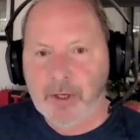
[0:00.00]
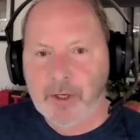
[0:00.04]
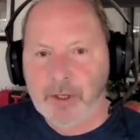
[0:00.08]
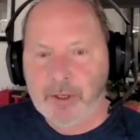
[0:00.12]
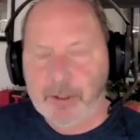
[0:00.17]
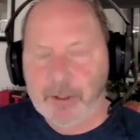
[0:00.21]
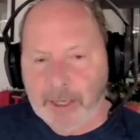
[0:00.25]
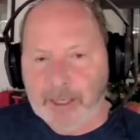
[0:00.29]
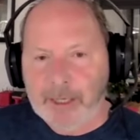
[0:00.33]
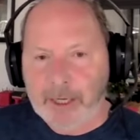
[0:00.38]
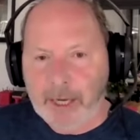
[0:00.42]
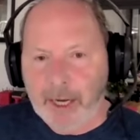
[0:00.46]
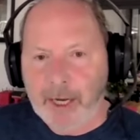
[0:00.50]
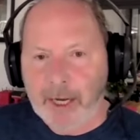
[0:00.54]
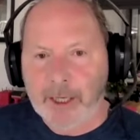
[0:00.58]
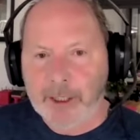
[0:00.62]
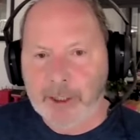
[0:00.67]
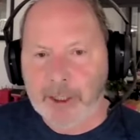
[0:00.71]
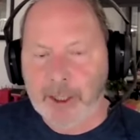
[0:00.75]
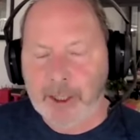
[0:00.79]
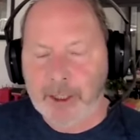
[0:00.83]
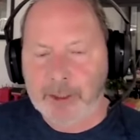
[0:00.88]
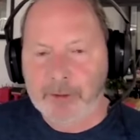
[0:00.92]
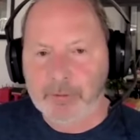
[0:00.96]
they can
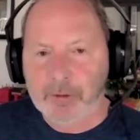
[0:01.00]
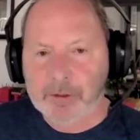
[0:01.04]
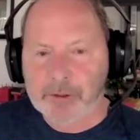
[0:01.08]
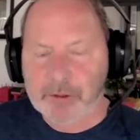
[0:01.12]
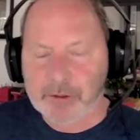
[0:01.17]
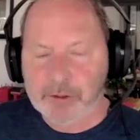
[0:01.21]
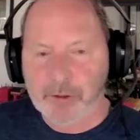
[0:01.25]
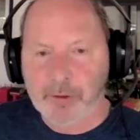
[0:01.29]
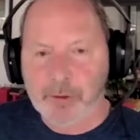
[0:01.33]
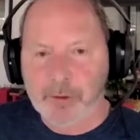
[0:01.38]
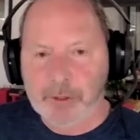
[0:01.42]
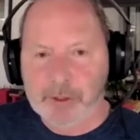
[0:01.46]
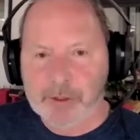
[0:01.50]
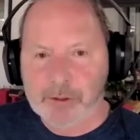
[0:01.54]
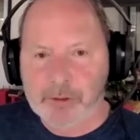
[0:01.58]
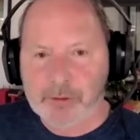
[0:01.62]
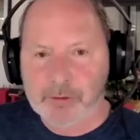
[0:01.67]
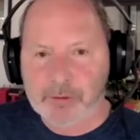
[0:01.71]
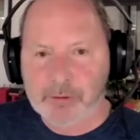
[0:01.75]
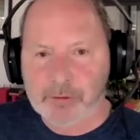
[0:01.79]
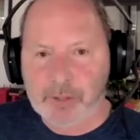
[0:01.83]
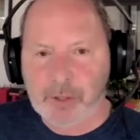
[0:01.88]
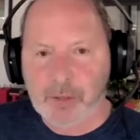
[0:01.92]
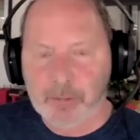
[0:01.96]
get serious,
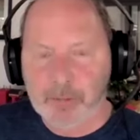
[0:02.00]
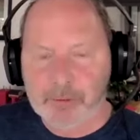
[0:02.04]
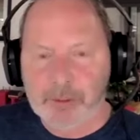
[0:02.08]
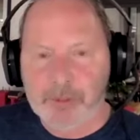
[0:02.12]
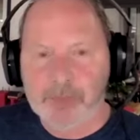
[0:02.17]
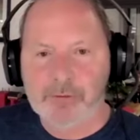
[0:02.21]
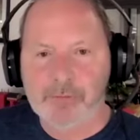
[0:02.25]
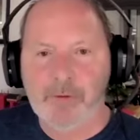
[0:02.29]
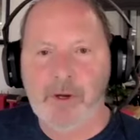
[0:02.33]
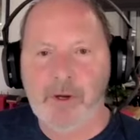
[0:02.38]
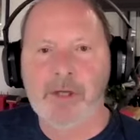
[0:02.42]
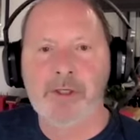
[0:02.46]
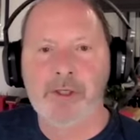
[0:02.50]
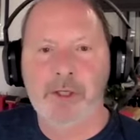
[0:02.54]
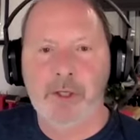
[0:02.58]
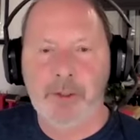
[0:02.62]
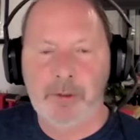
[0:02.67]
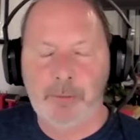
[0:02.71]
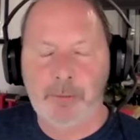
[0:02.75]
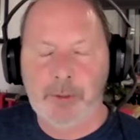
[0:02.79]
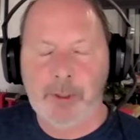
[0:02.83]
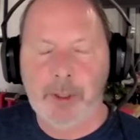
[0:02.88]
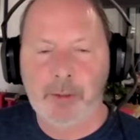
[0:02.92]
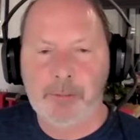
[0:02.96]
dysfunction in
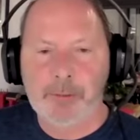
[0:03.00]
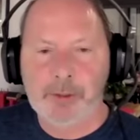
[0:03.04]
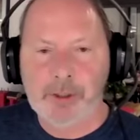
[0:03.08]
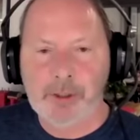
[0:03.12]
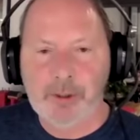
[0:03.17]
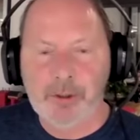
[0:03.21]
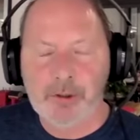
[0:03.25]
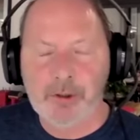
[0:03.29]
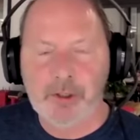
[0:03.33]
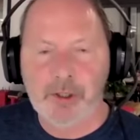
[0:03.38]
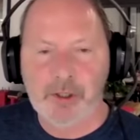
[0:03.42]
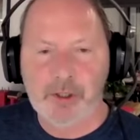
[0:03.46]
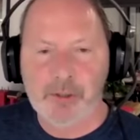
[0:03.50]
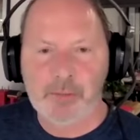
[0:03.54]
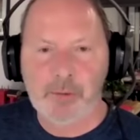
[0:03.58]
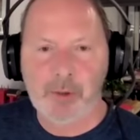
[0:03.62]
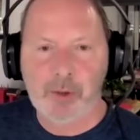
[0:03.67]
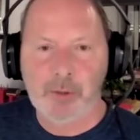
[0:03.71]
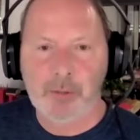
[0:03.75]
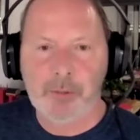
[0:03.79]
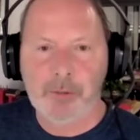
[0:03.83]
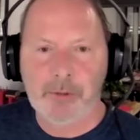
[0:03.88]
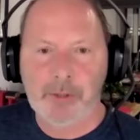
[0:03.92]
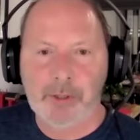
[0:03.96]
their ear. But usually it's more
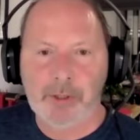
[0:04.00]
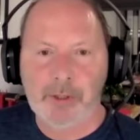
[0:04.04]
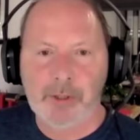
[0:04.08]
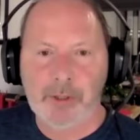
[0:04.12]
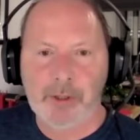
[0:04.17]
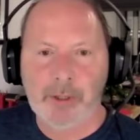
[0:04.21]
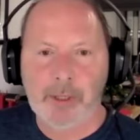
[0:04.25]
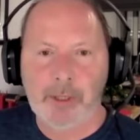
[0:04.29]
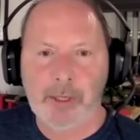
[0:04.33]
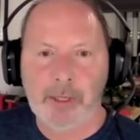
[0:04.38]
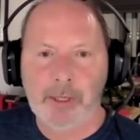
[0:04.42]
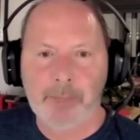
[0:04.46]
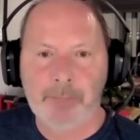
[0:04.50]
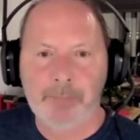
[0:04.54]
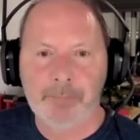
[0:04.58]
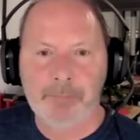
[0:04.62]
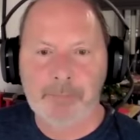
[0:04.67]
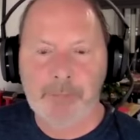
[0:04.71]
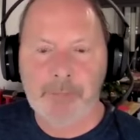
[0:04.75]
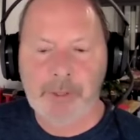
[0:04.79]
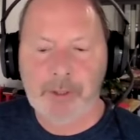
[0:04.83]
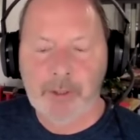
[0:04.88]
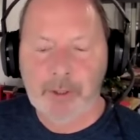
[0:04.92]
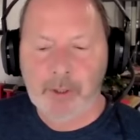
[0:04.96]
about the
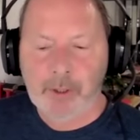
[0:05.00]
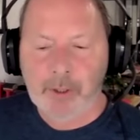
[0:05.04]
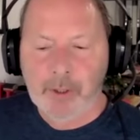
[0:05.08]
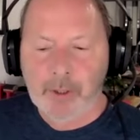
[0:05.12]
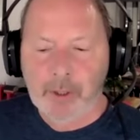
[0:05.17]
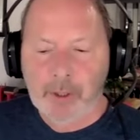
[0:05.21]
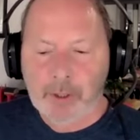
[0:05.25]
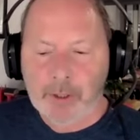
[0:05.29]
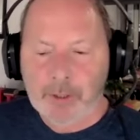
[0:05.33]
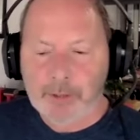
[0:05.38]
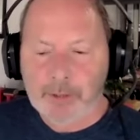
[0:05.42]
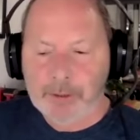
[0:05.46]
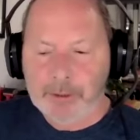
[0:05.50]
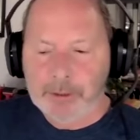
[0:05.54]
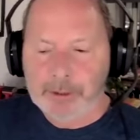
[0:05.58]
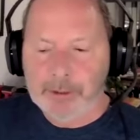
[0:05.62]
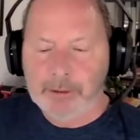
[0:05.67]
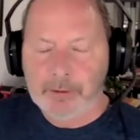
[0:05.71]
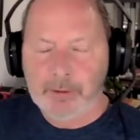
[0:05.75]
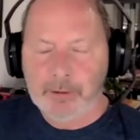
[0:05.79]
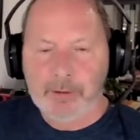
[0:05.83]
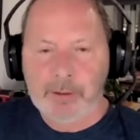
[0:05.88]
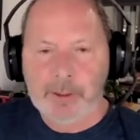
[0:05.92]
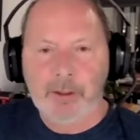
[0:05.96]

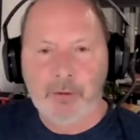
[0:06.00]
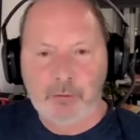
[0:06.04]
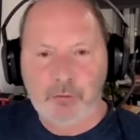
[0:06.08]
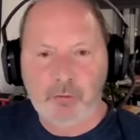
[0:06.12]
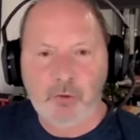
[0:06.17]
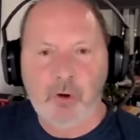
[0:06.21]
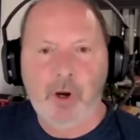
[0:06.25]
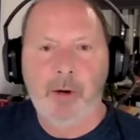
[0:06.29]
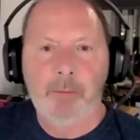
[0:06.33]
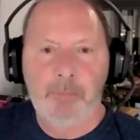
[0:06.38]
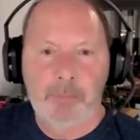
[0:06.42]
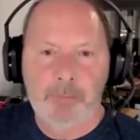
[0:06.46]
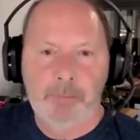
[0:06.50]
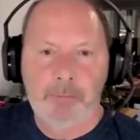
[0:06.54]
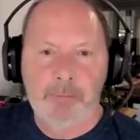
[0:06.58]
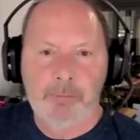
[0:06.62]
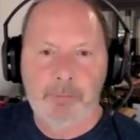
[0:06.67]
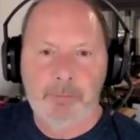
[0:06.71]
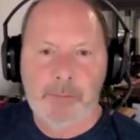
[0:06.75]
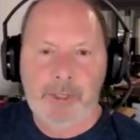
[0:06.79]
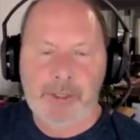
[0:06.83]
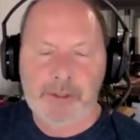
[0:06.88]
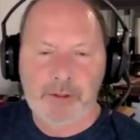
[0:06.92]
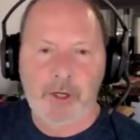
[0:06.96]
eardrum.
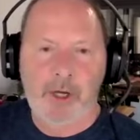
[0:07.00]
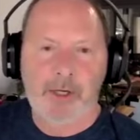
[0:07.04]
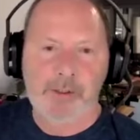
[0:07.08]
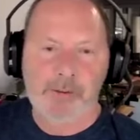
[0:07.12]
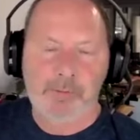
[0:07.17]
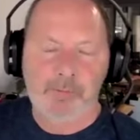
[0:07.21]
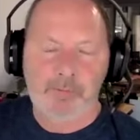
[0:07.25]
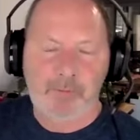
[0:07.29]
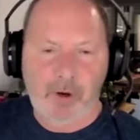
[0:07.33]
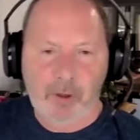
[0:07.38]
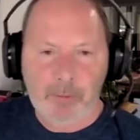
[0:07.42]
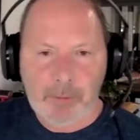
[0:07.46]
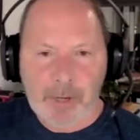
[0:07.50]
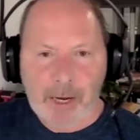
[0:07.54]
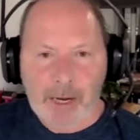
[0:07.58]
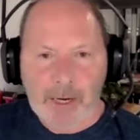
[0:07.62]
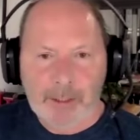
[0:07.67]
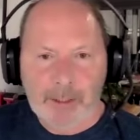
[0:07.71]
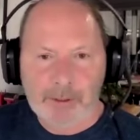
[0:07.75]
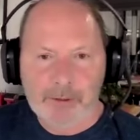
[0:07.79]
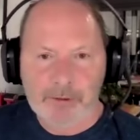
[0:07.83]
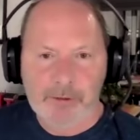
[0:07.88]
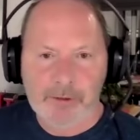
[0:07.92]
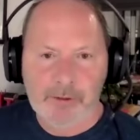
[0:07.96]
It's not as far
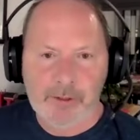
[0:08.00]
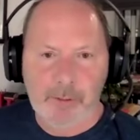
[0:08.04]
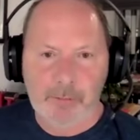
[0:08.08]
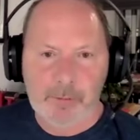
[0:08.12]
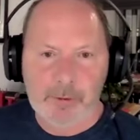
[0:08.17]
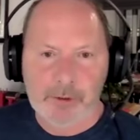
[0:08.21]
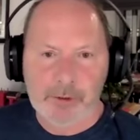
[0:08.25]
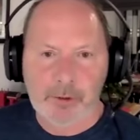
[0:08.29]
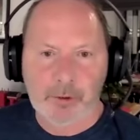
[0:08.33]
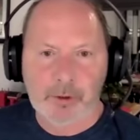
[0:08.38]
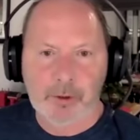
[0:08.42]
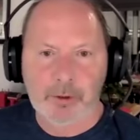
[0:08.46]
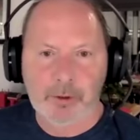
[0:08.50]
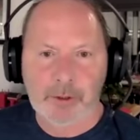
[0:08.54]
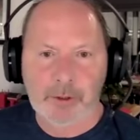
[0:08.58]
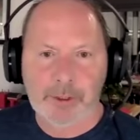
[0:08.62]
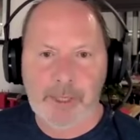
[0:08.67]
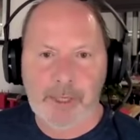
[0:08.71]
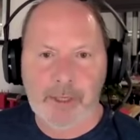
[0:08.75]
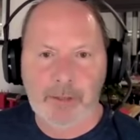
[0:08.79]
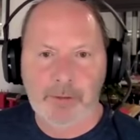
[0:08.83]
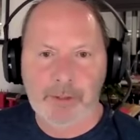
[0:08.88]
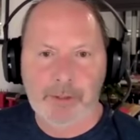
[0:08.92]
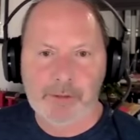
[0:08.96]
back as the semicircular
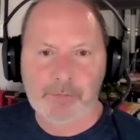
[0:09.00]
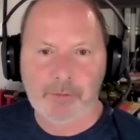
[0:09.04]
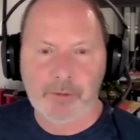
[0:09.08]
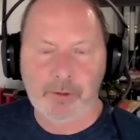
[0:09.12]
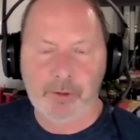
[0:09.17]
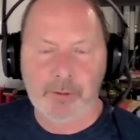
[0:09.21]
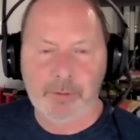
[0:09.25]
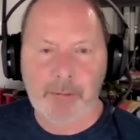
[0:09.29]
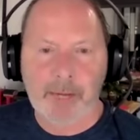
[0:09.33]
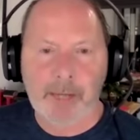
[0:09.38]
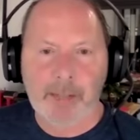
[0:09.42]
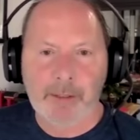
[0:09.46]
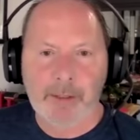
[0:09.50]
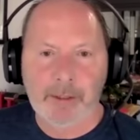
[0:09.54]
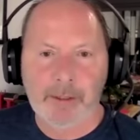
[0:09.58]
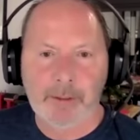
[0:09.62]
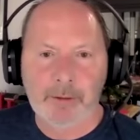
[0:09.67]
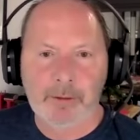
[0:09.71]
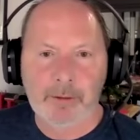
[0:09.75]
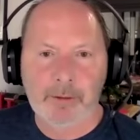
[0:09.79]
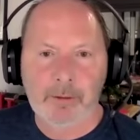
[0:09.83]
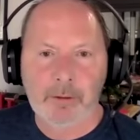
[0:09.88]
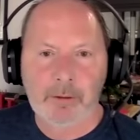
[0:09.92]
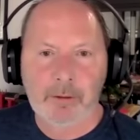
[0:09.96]
canal. That's further back in.